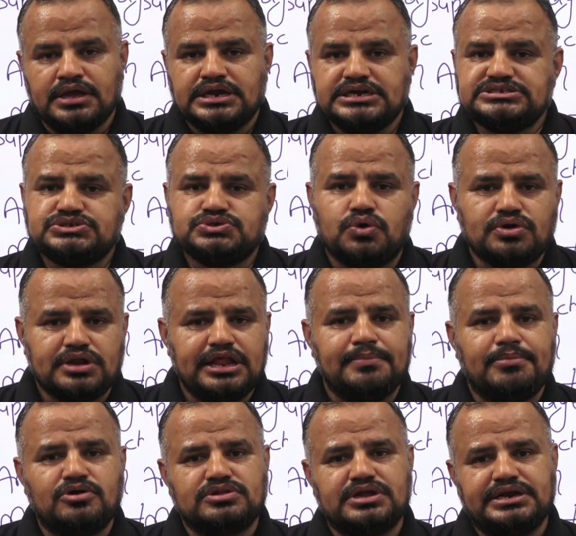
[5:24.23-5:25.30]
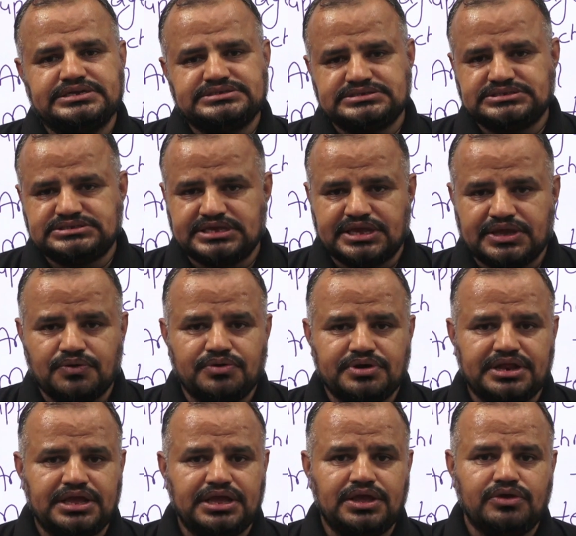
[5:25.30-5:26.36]
It is totally about the nation
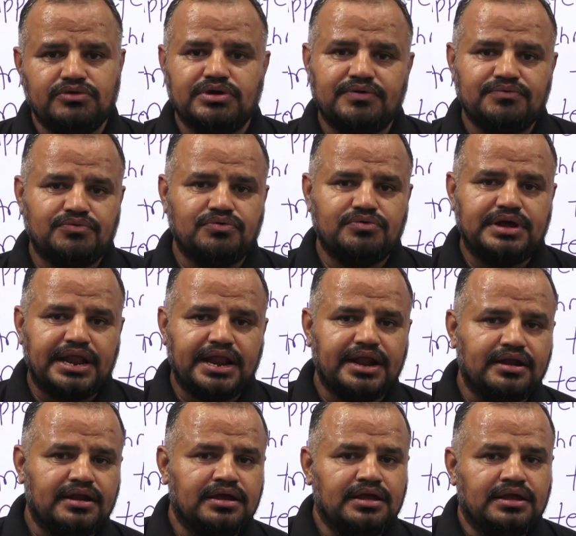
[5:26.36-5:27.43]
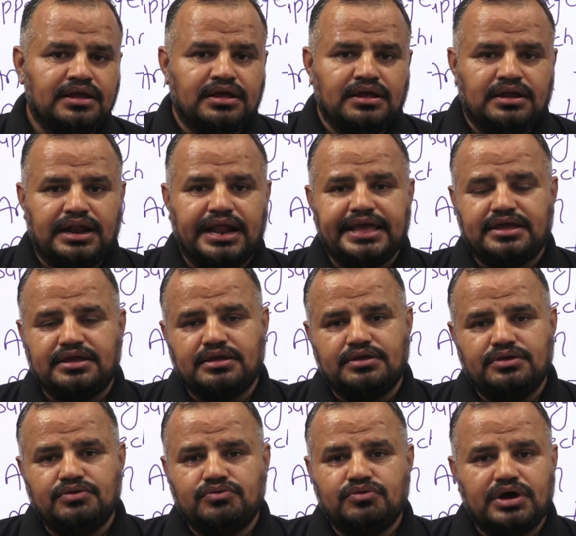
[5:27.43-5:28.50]
security. You have to direct like
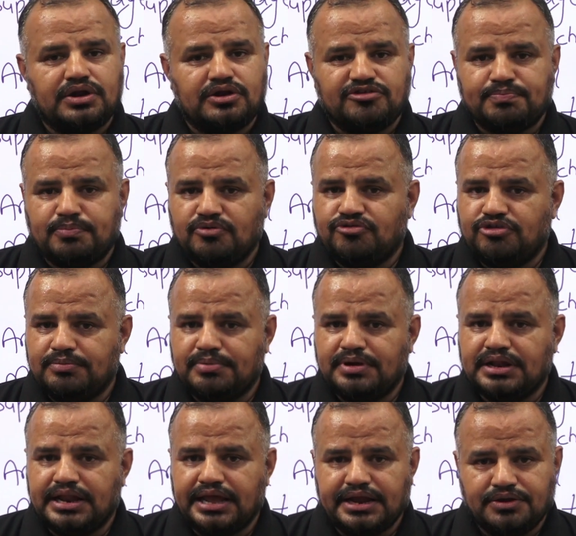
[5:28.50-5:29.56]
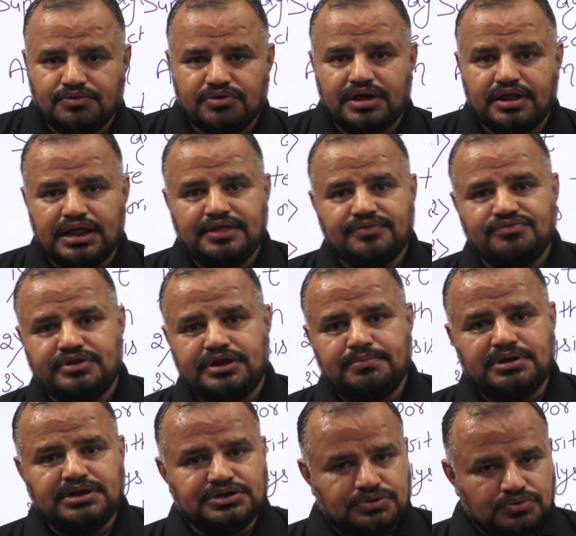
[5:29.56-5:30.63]
you are responsible and you are
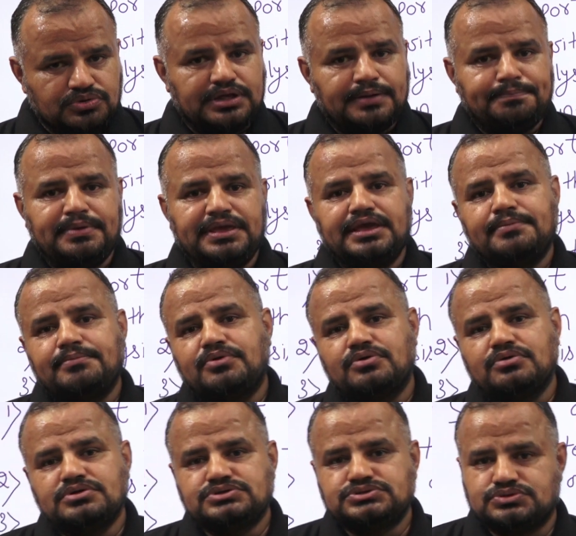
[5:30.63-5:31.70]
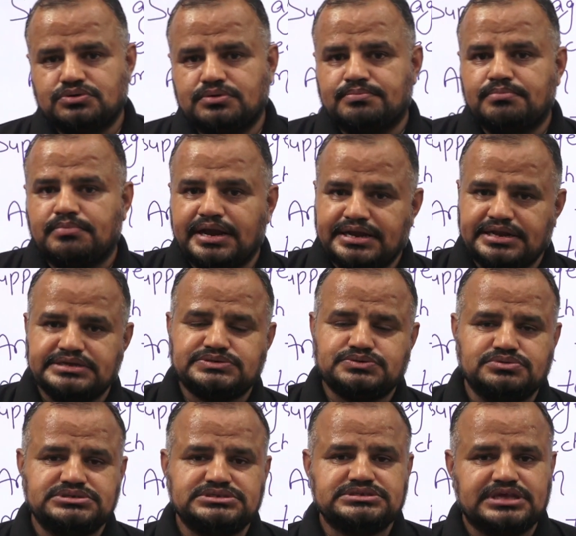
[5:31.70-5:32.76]
answerable to the PMO. So, my dear
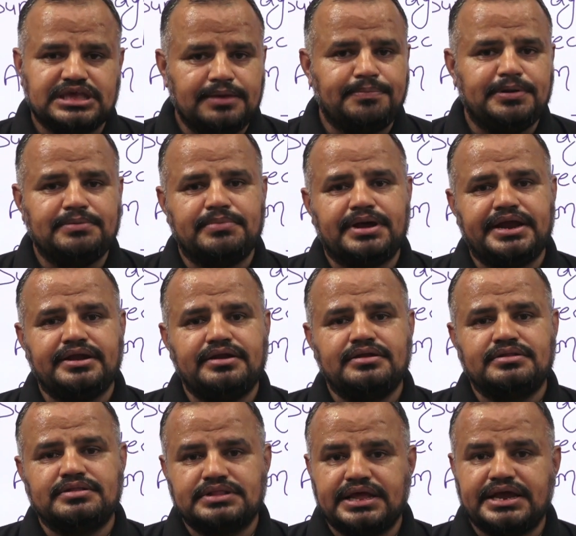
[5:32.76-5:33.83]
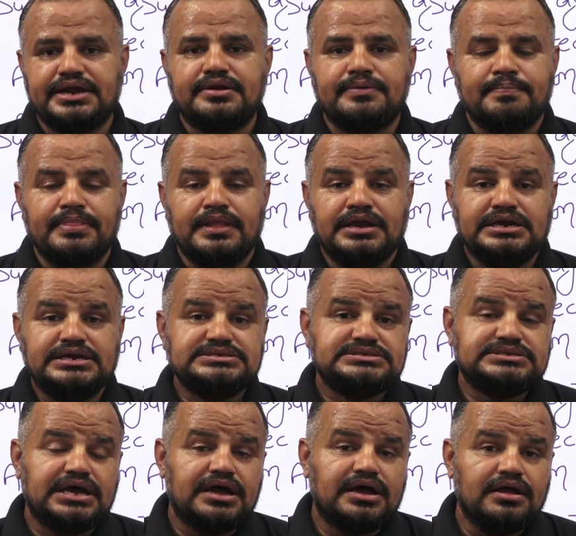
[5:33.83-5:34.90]
students, keep in mind that
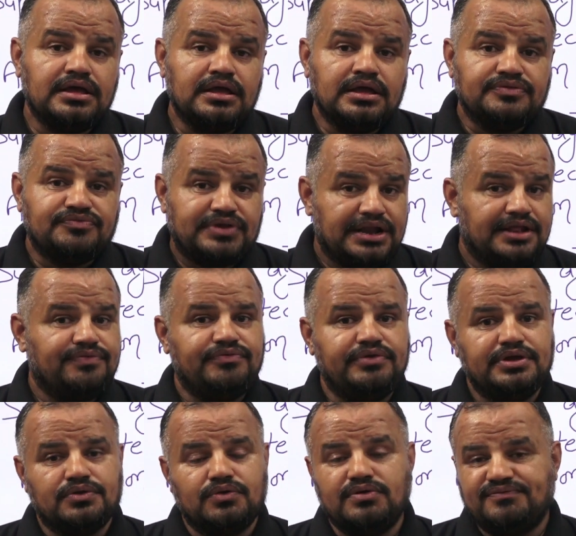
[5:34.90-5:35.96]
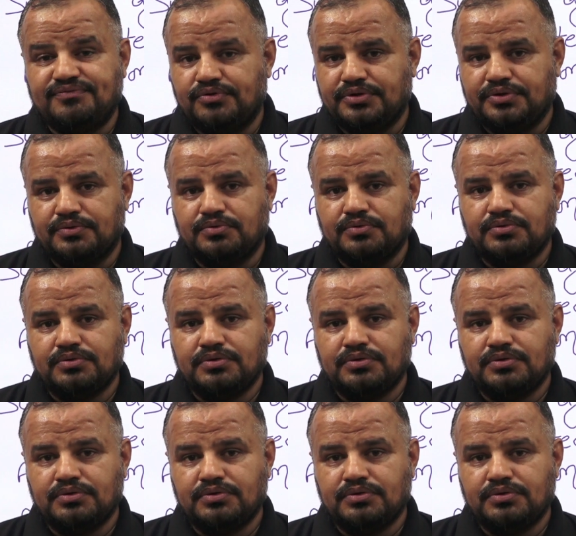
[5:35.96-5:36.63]
it's a challenging role for you.